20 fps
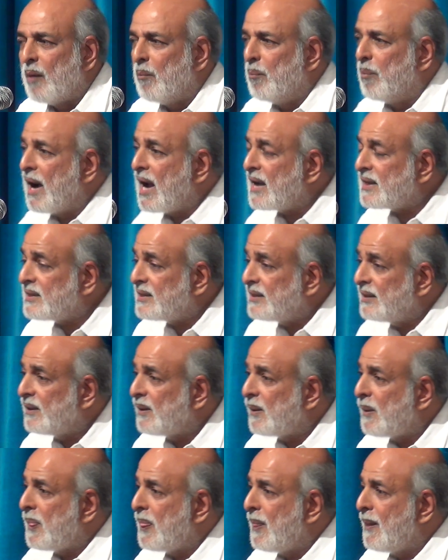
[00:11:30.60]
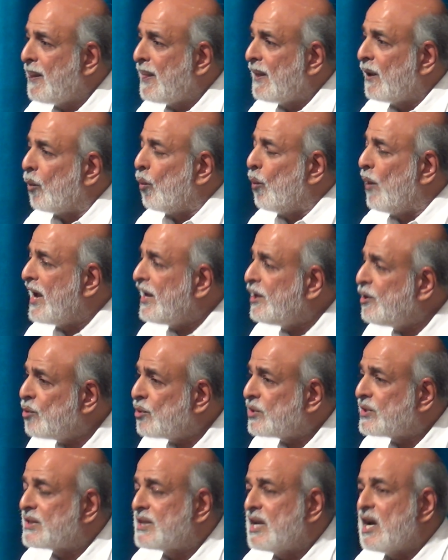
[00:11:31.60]
But when you
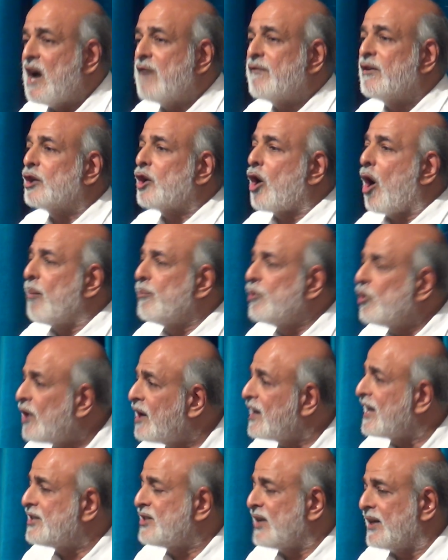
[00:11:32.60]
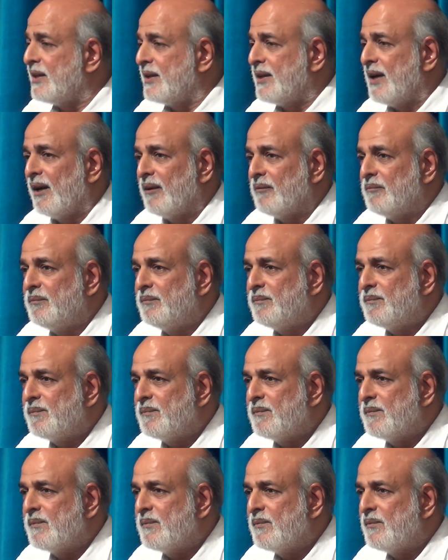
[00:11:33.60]
serve a communal agenda,
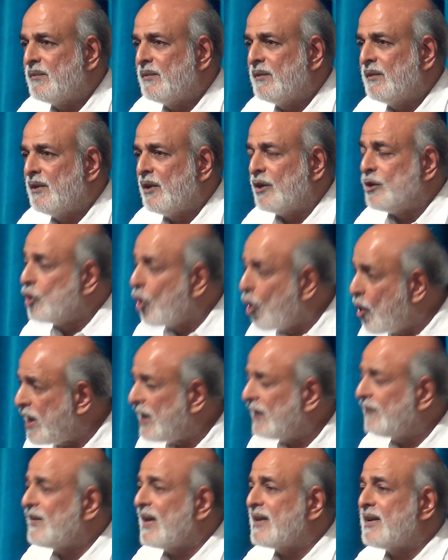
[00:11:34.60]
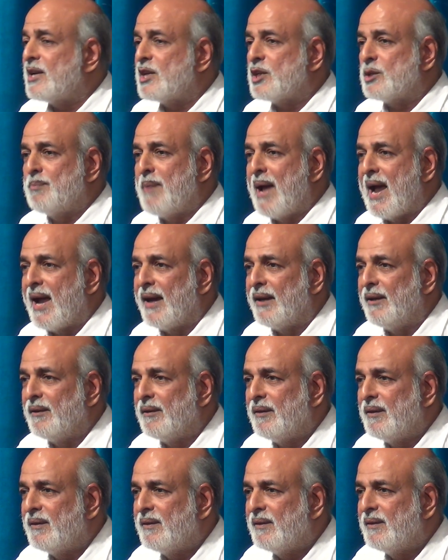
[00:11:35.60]
knowing that it is bad,
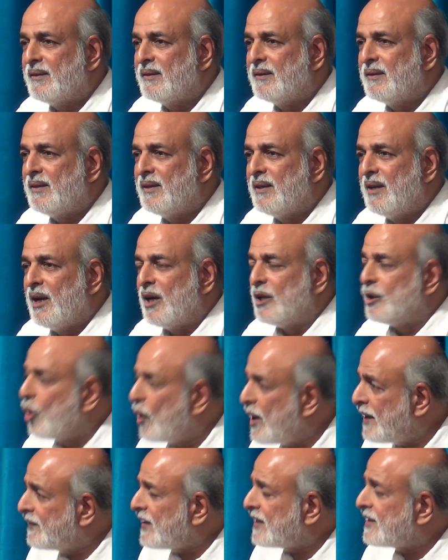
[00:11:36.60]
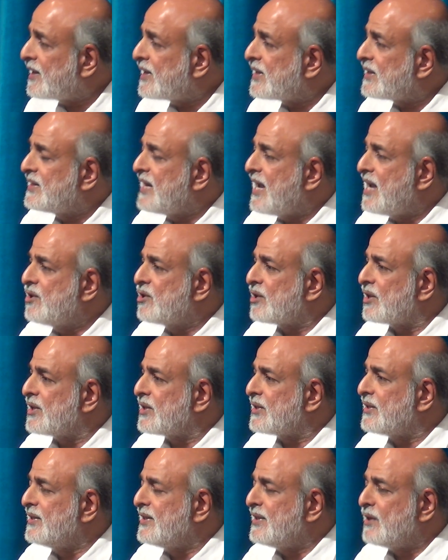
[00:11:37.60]
knowing that it is
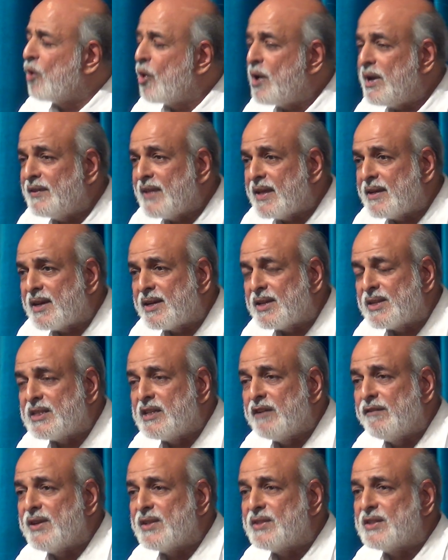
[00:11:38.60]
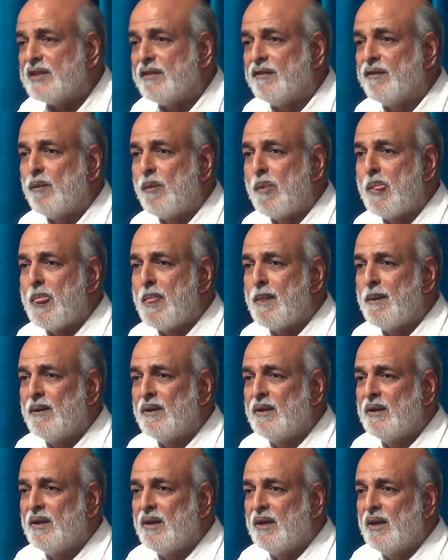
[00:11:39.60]
dangerous, knowing that it is divisive,
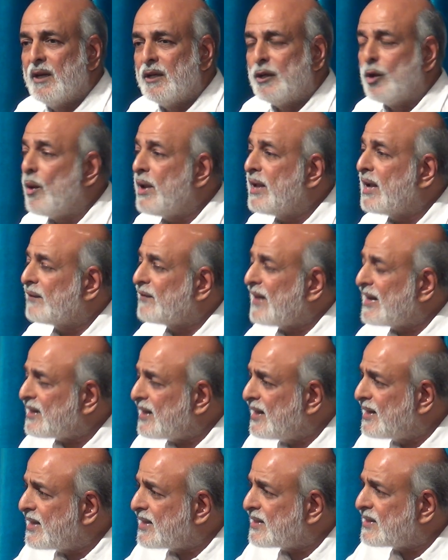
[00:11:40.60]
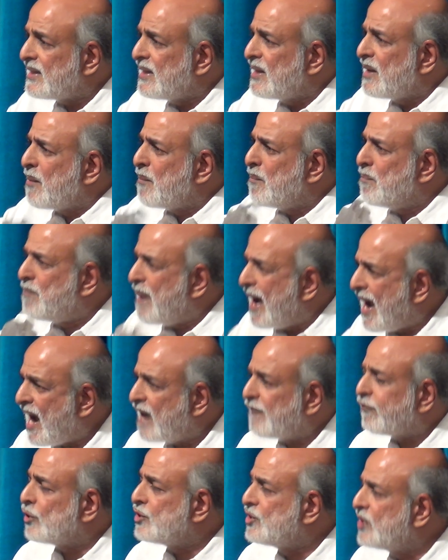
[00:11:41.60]
knowing that it is
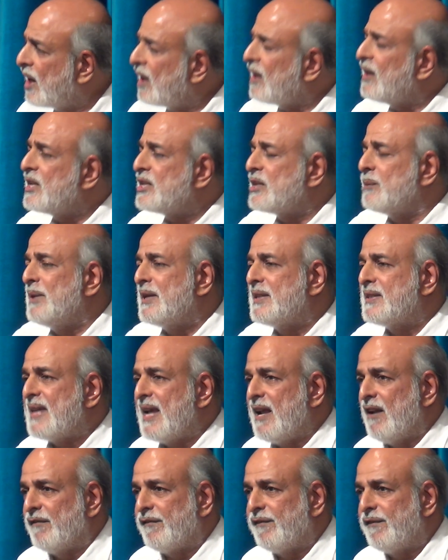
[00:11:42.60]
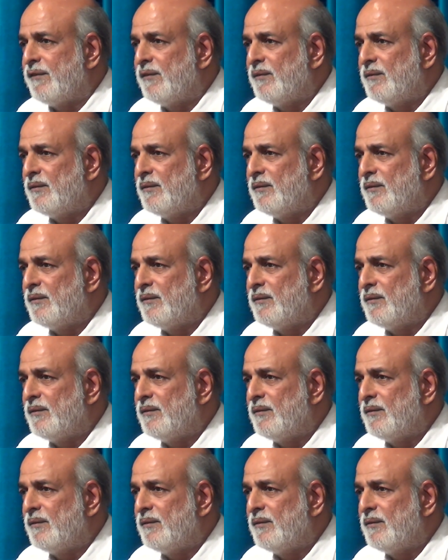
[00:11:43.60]
bad for journalism itself,